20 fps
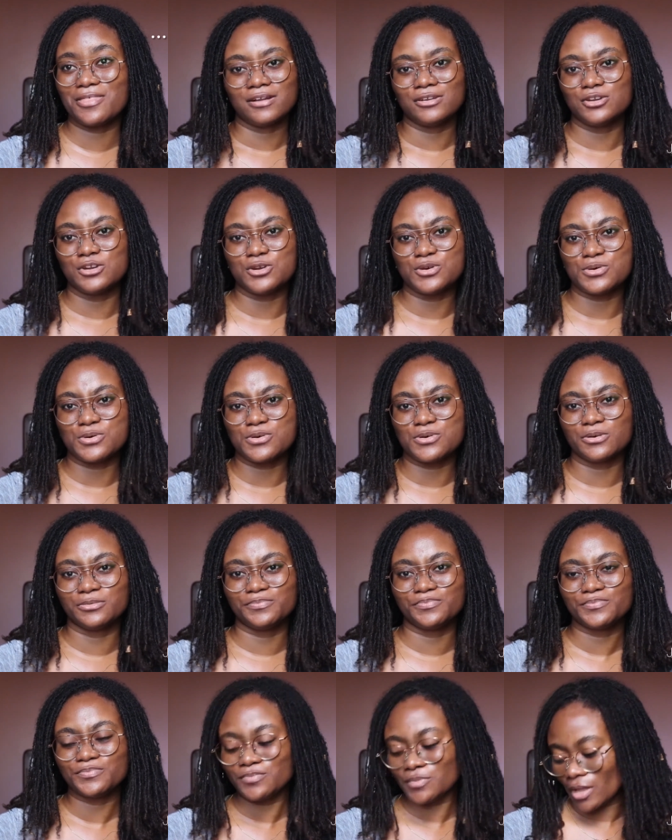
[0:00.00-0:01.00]
No,
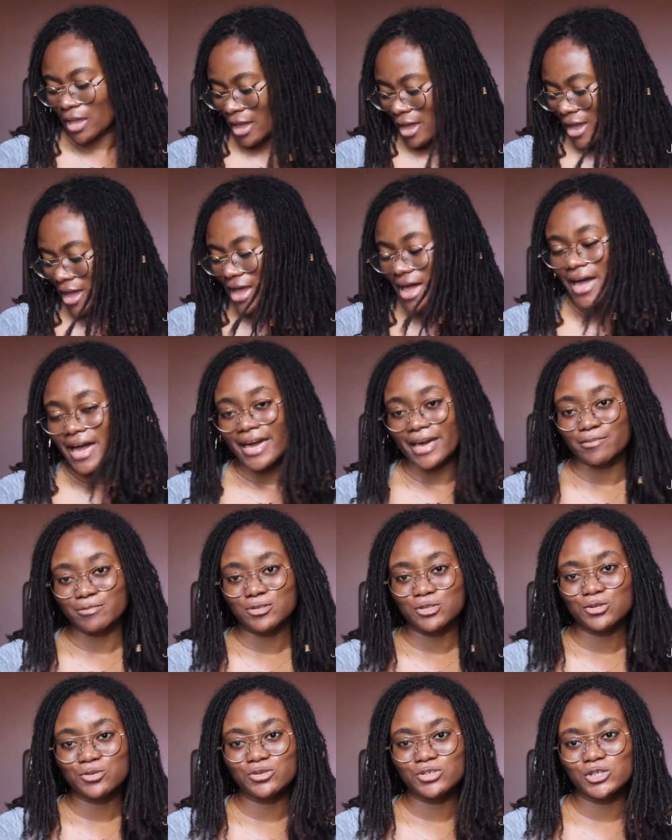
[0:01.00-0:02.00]
I'm
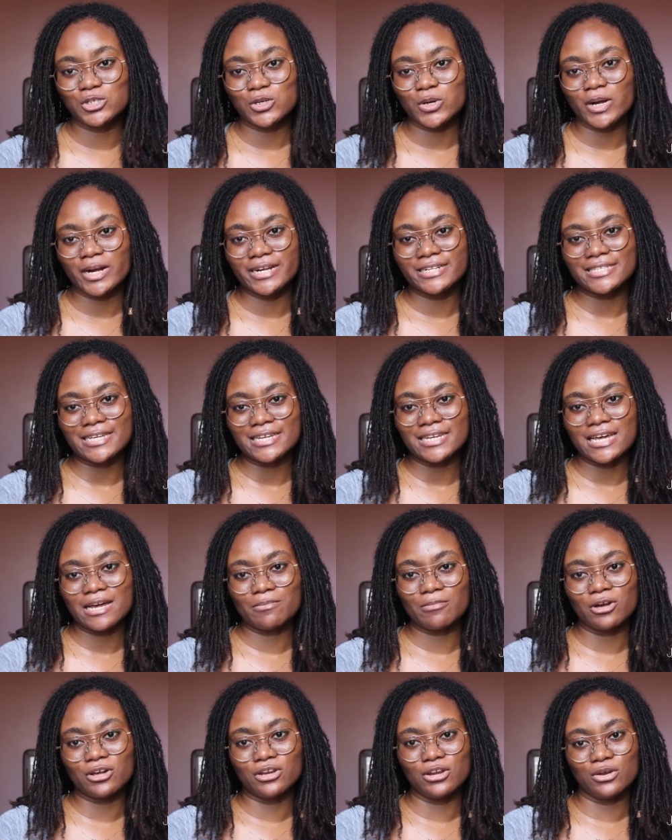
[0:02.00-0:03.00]
too short and I'm
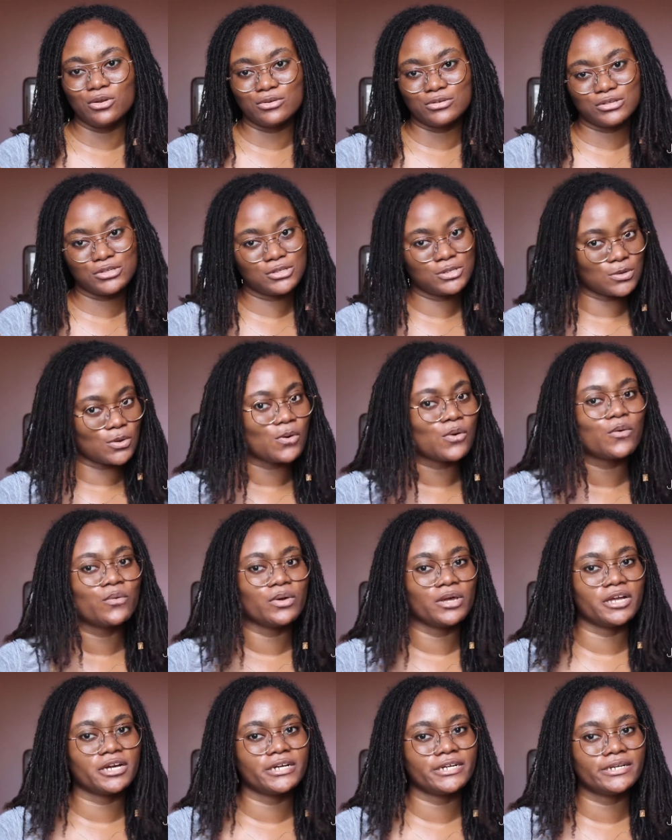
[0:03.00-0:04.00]
gonna look so
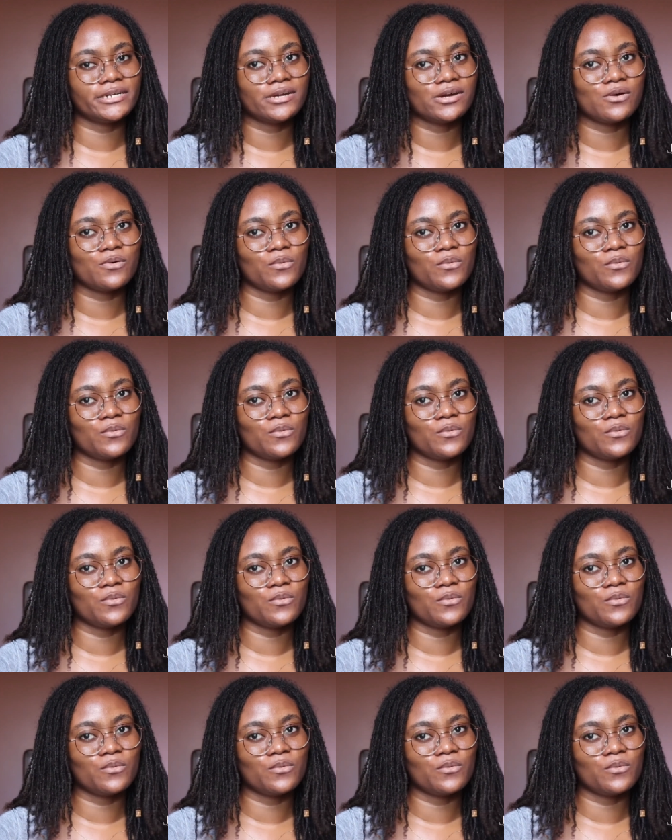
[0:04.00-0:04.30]
weird